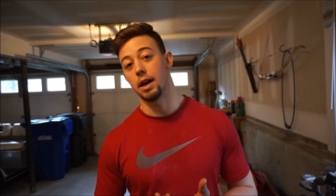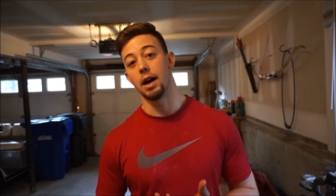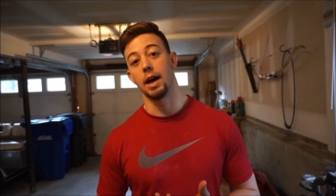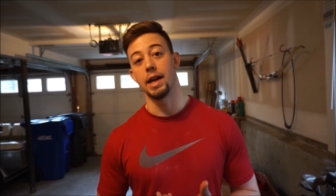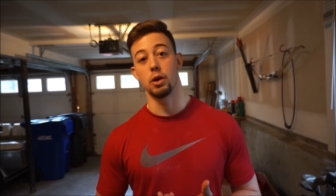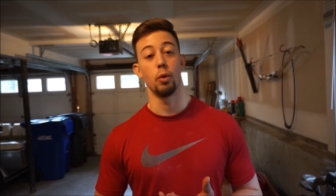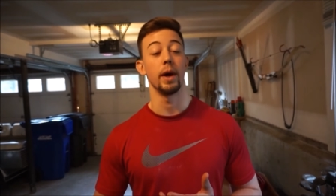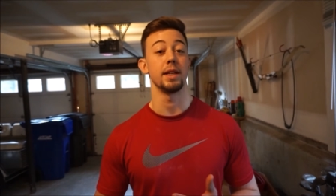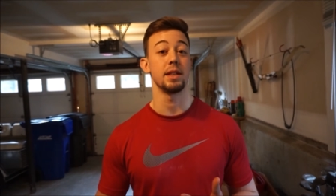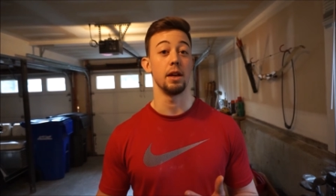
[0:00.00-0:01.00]
uh, ankle
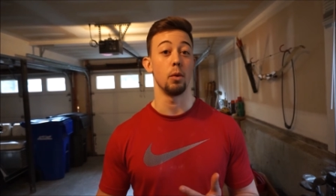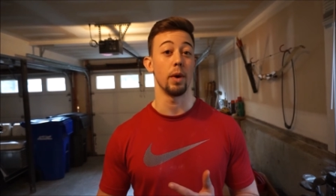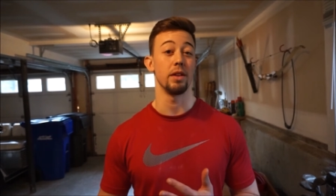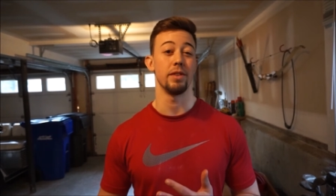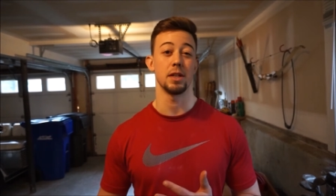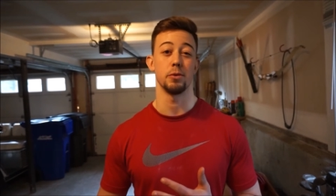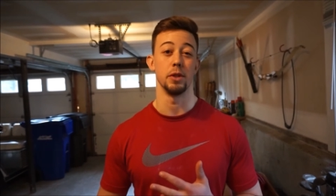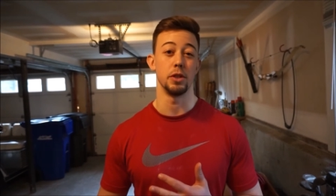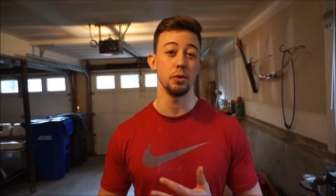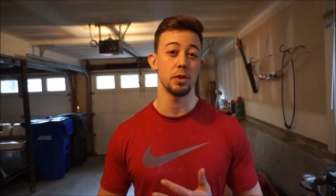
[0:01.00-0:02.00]
weights and a weight vest
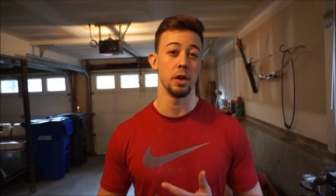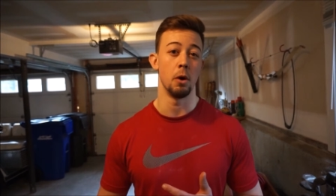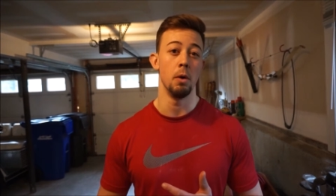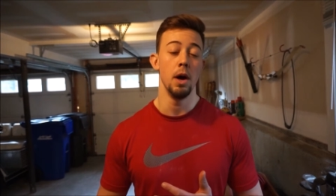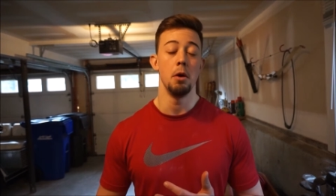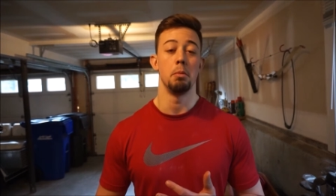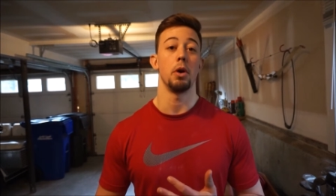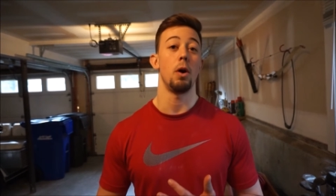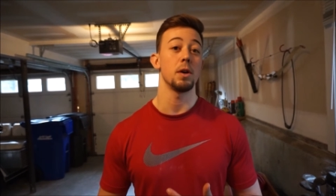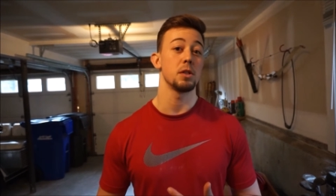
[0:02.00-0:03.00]
would do so,
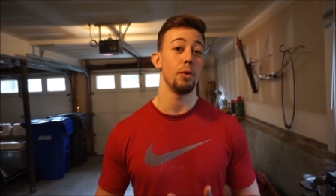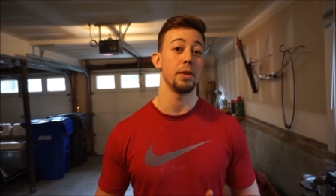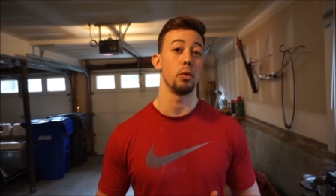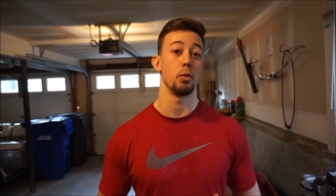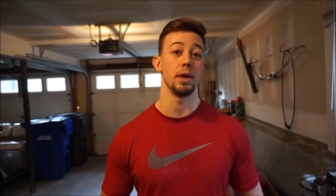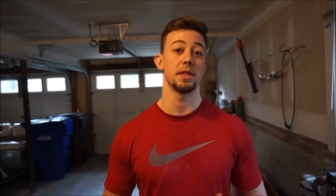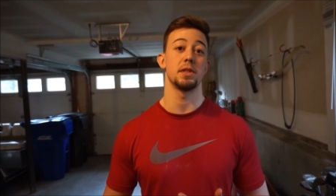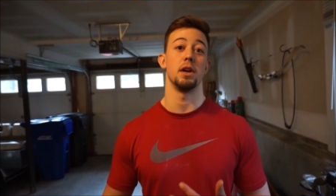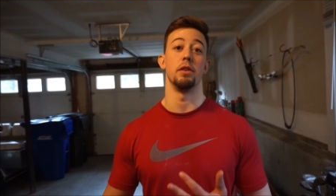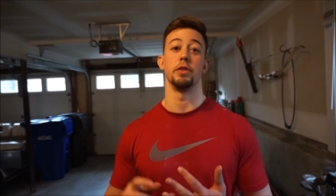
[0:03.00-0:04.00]
but also at the
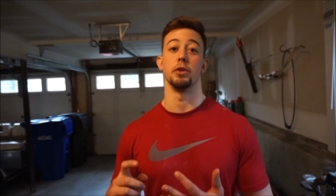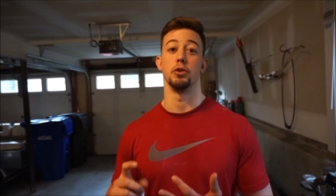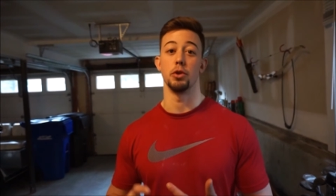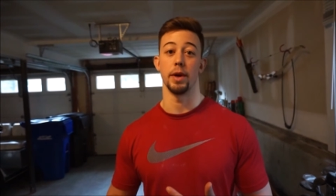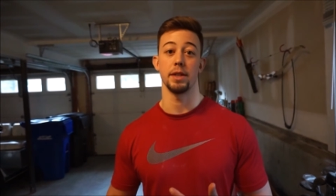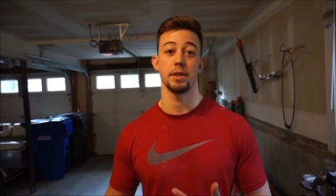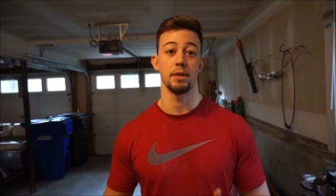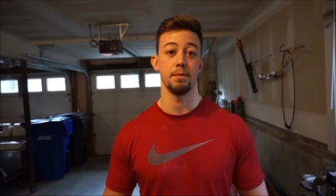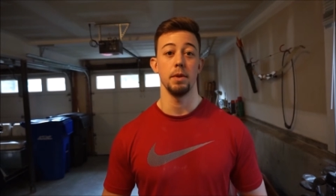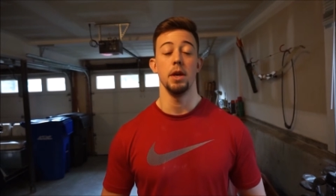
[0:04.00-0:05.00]
risks of your
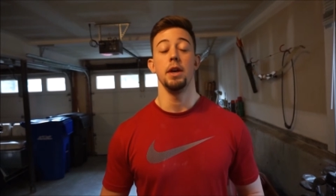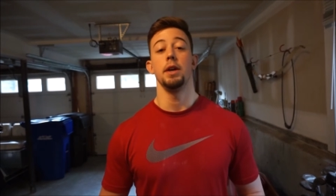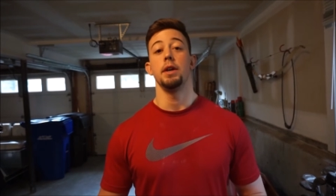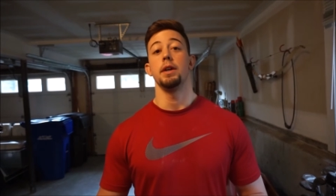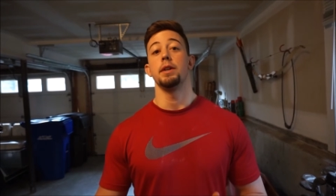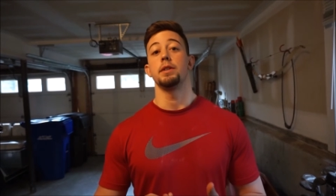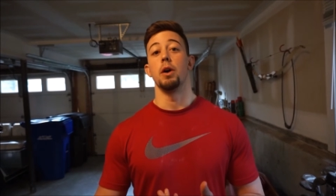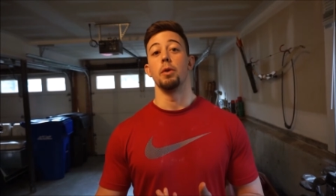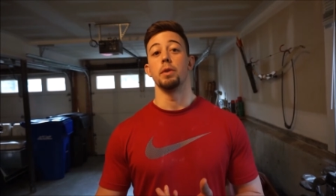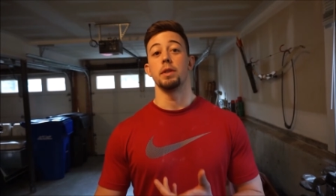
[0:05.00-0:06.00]
joints.
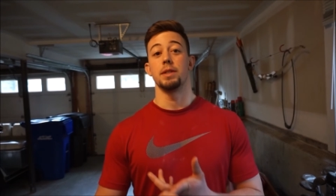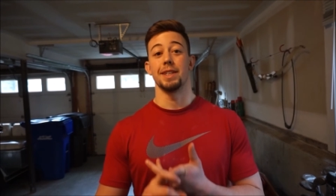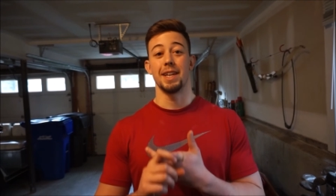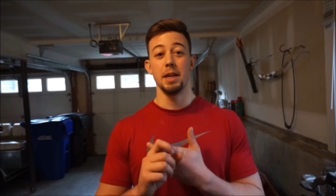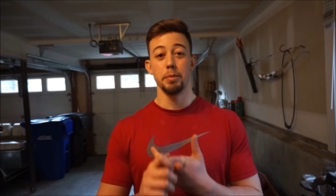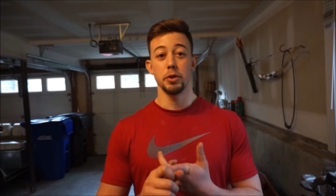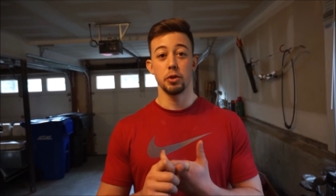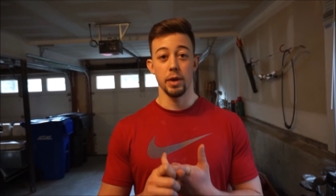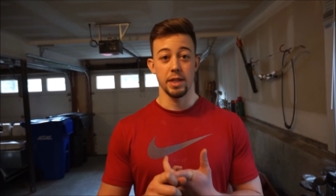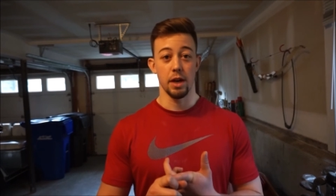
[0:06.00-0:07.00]
So to keep your
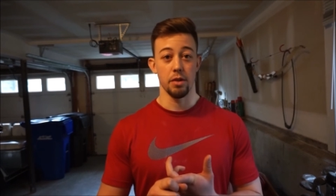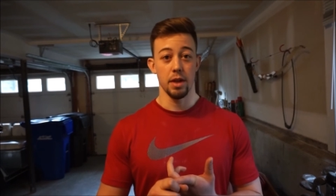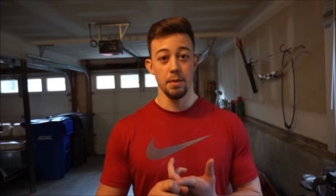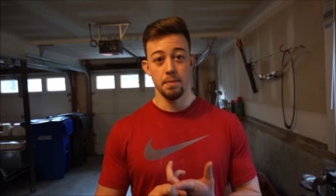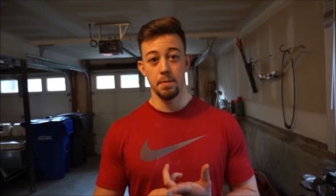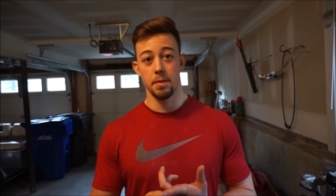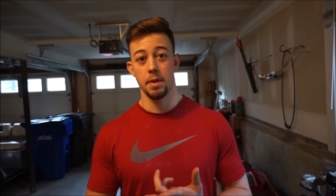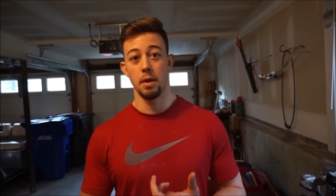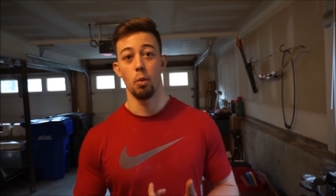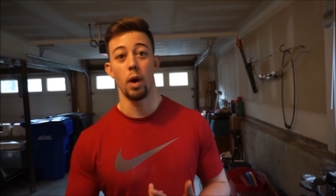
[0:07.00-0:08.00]
joints healthy
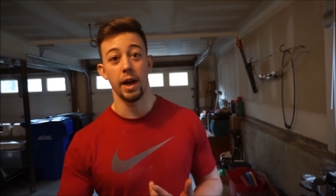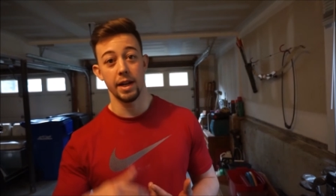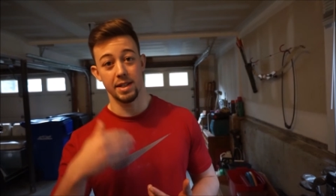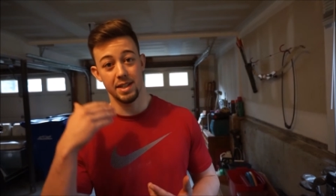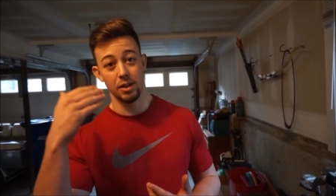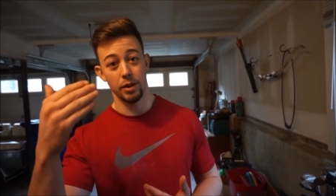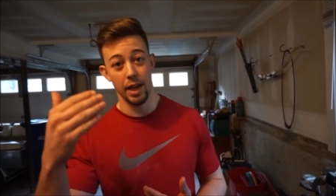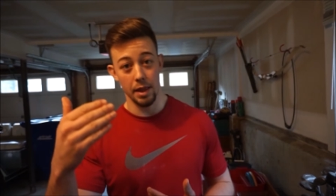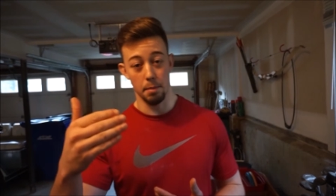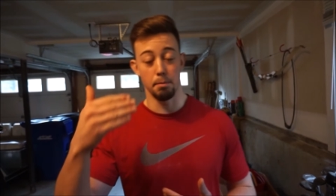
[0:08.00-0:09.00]
what, and still
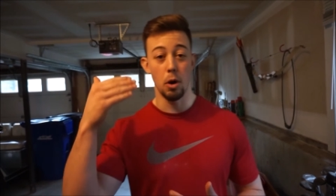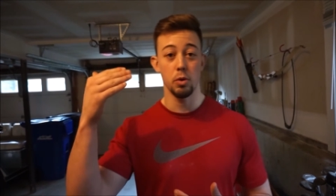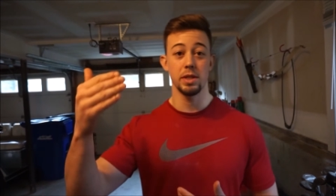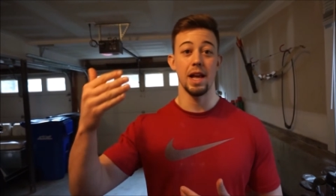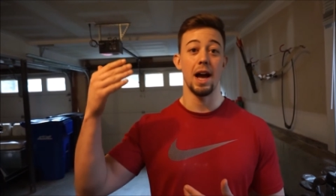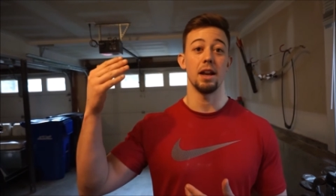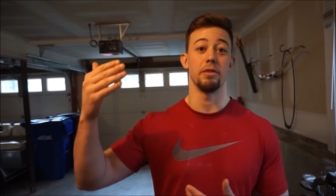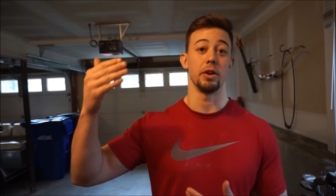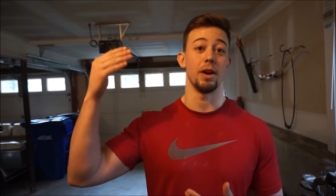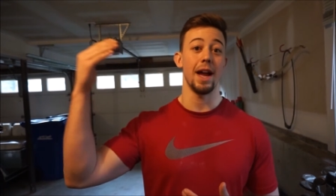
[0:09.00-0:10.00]
get the most out
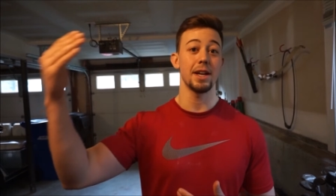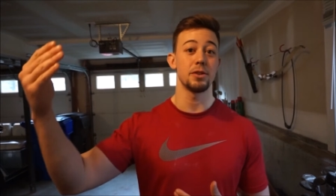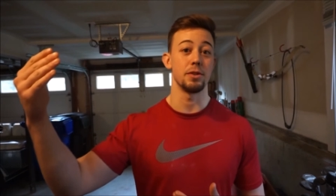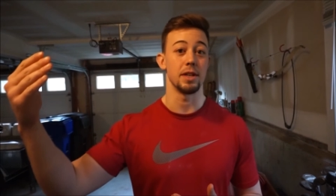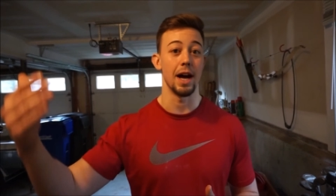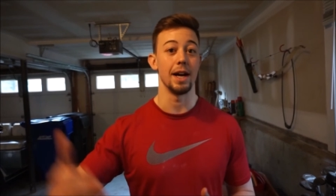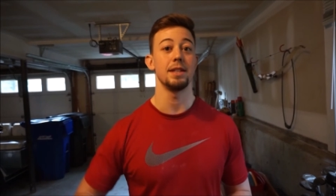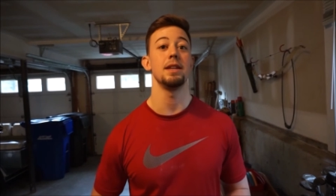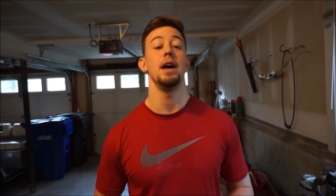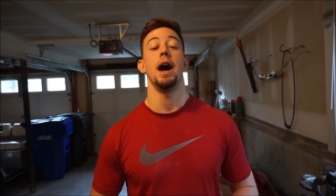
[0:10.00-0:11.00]
of your
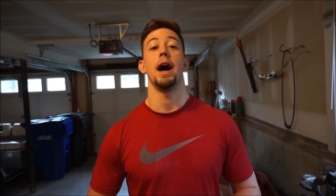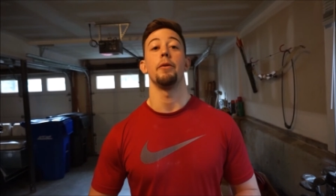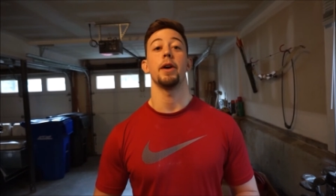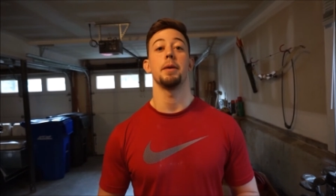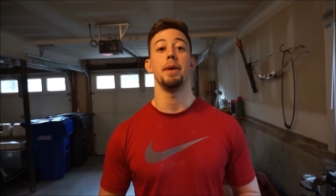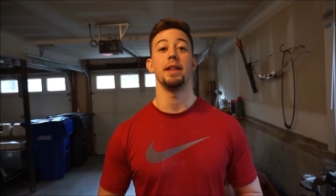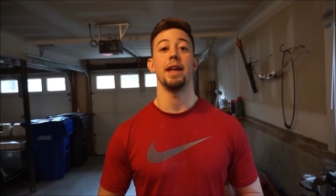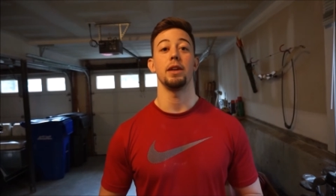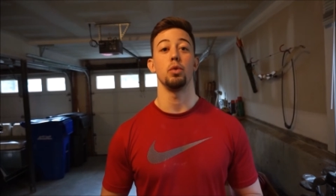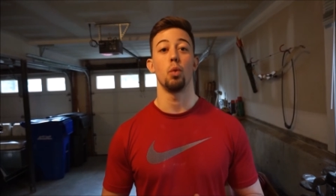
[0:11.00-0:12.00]
exercise, I recommend
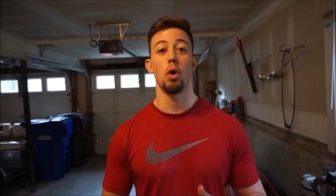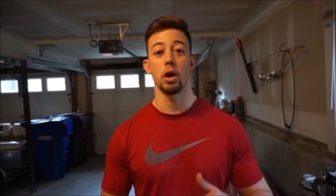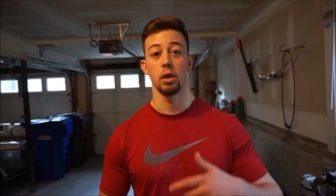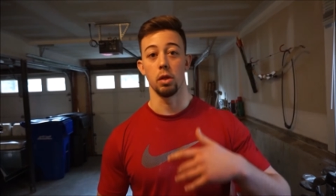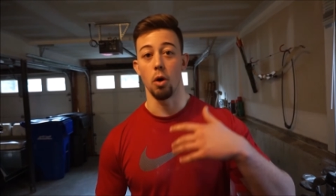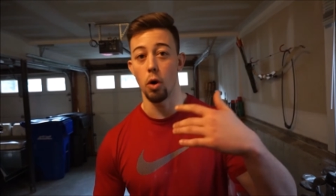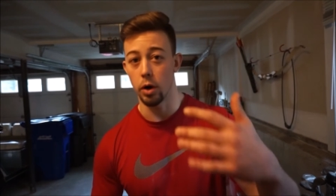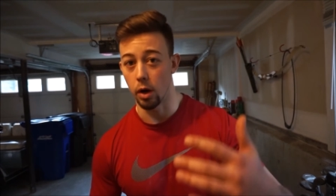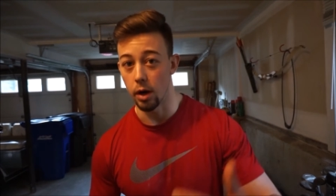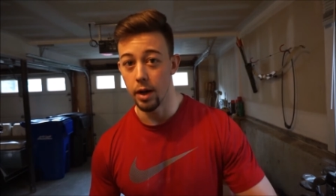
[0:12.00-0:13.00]
that you walk
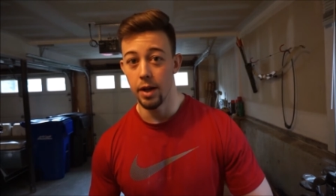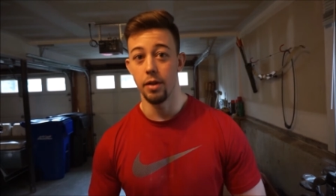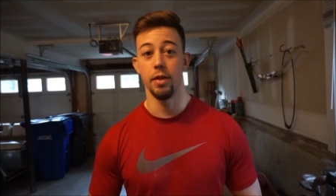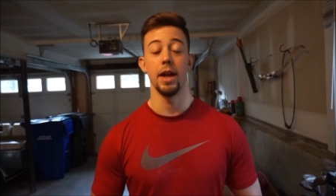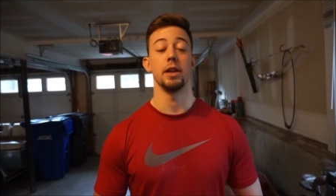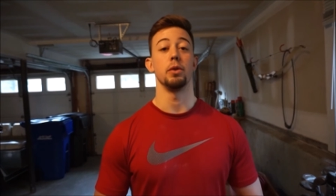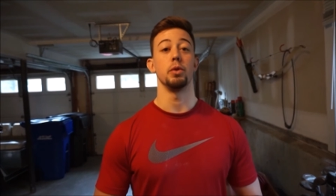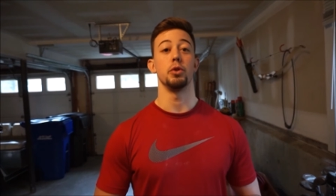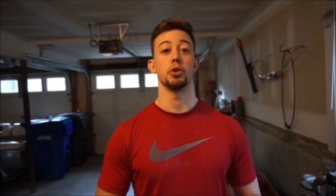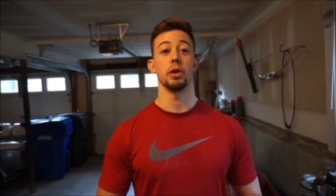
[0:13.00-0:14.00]
longer than you
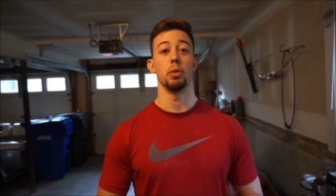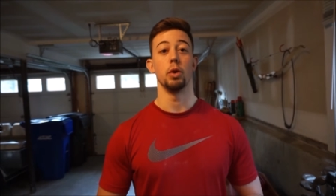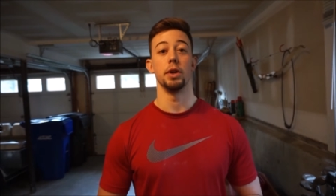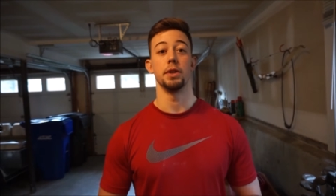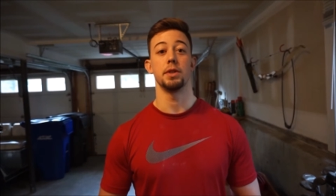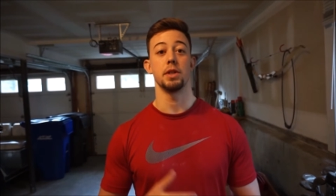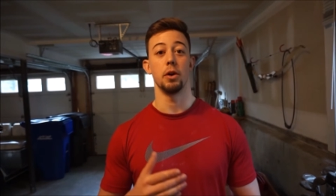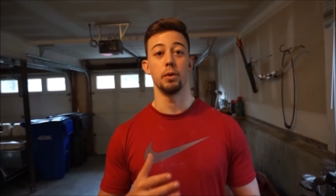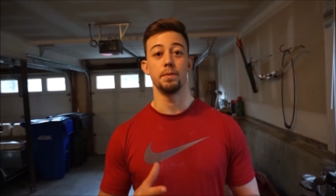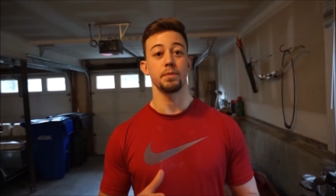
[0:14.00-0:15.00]
usually would.
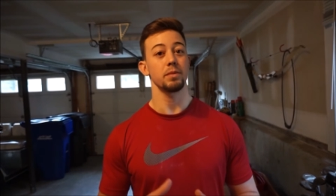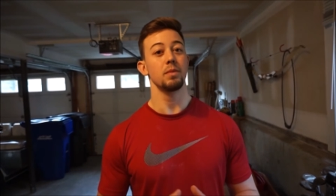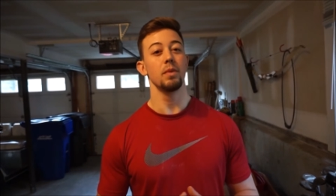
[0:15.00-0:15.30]
So